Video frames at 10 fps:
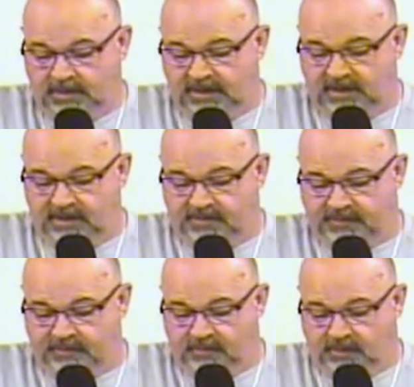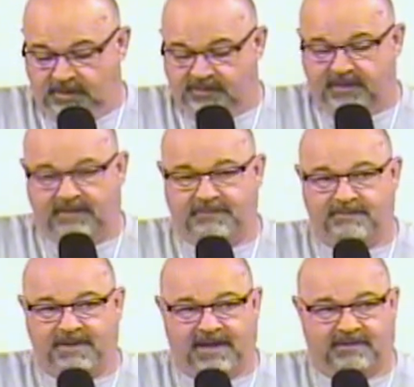And so I said, Give me
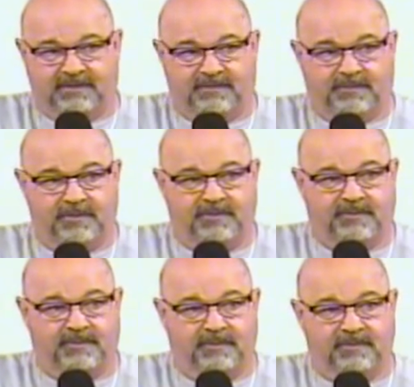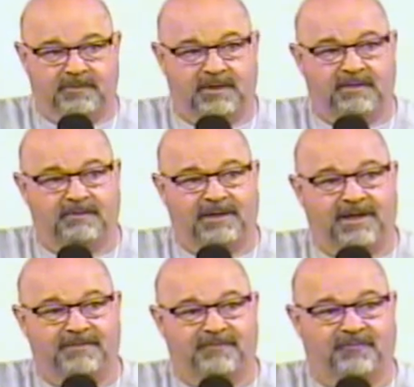back to the principal. And I
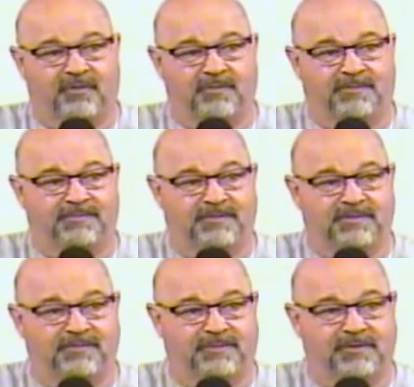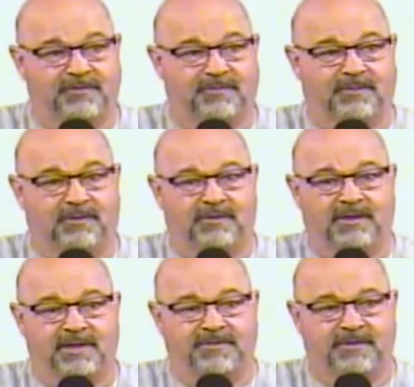got the phone to the principal and
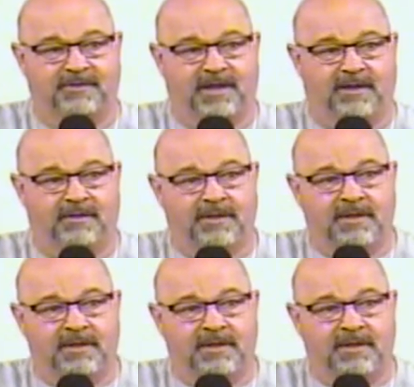I said, Now,